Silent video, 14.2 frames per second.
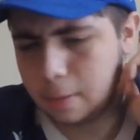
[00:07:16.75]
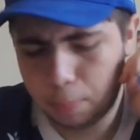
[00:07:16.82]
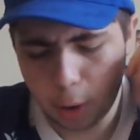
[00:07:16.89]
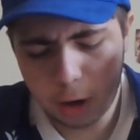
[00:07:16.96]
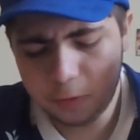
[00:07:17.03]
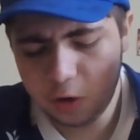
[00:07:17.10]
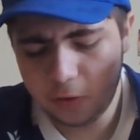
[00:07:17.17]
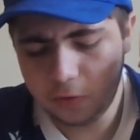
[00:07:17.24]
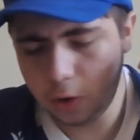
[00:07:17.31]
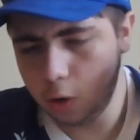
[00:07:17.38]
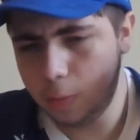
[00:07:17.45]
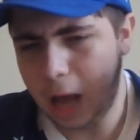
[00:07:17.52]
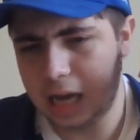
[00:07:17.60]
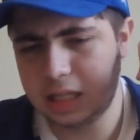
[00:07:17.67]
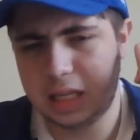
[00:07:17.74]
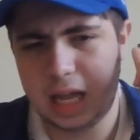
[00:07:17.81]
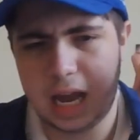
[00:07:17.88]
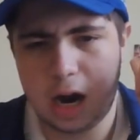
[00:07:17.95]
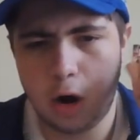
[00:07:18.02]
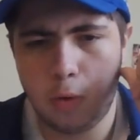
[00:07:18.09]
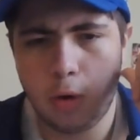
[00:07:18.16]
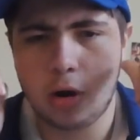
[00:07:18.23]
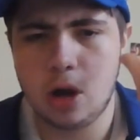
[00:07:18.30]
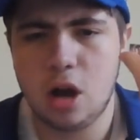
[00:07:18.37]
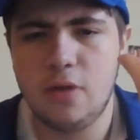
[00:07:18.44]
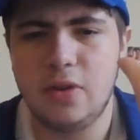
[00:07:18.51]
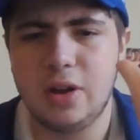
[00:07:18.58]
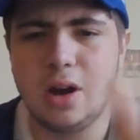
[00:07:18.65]
Both the fullbacks, they're going to rock
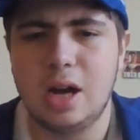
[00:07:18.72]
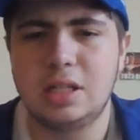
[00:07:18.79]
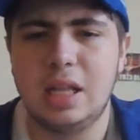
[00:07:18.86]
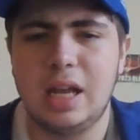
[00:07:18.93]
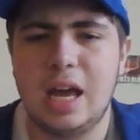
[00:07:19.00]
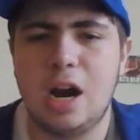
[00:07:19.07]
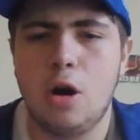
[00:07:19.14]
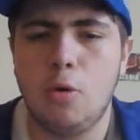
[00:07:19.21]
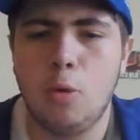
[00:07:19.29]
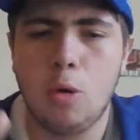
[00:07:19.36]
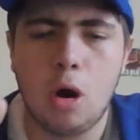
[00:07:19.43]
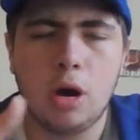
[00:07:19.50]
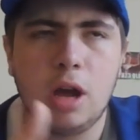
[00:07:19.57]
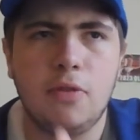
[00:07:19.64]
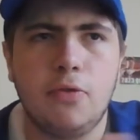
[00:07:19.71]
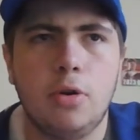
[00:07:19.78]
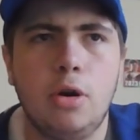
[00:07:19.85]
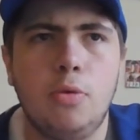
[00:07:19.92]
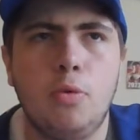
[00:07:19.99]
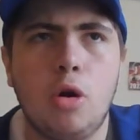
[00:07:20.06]
over, guys. They're going to rock it through.